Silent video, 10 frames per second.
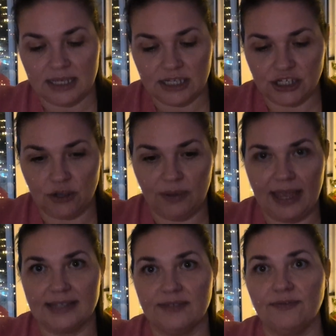So
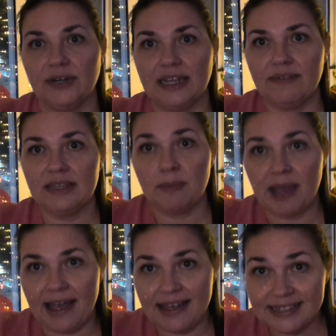yes, forgiving the
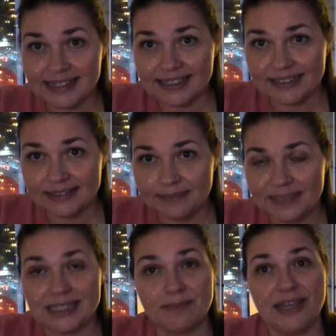past,
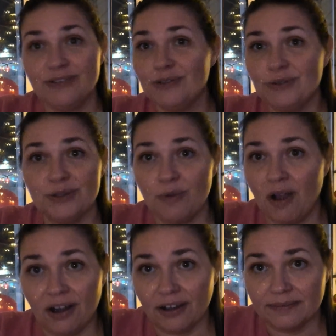it's made you who you
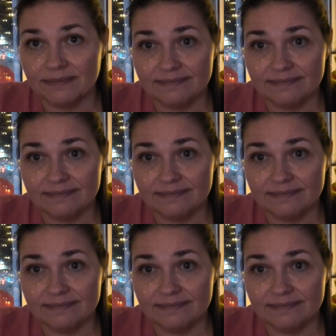are.